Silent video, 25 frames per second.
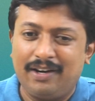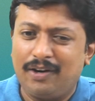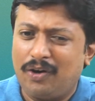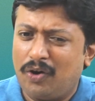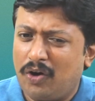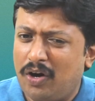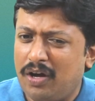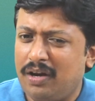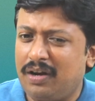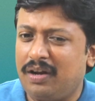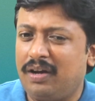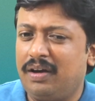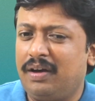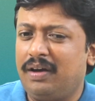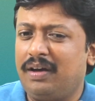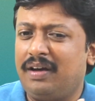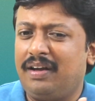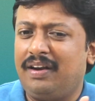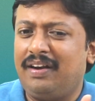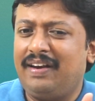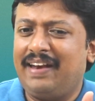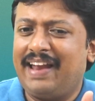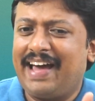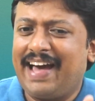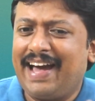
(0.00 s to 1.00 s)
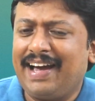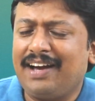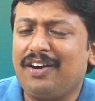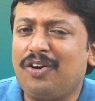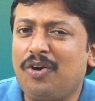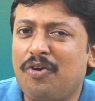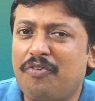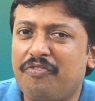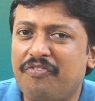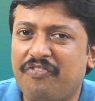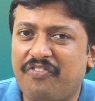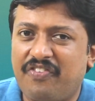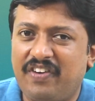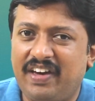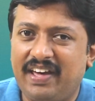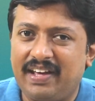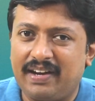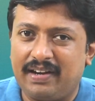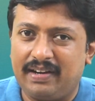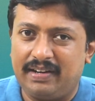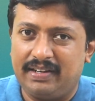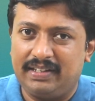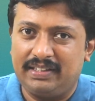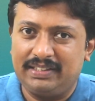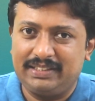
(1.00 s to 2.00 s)
or lack of
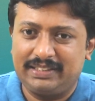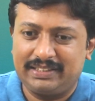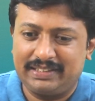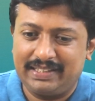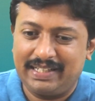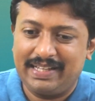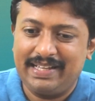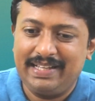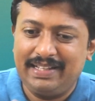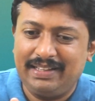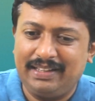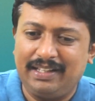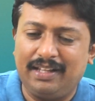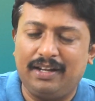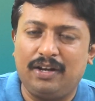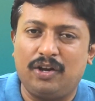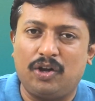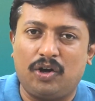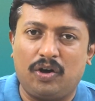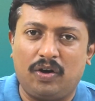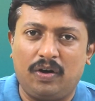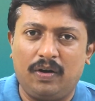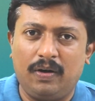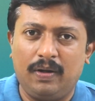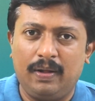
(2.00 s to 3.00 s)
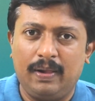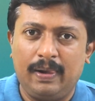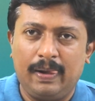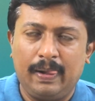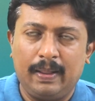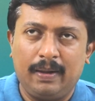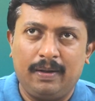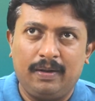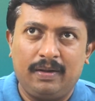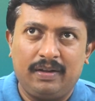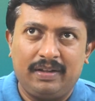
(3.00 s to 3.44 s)
fairness in the law,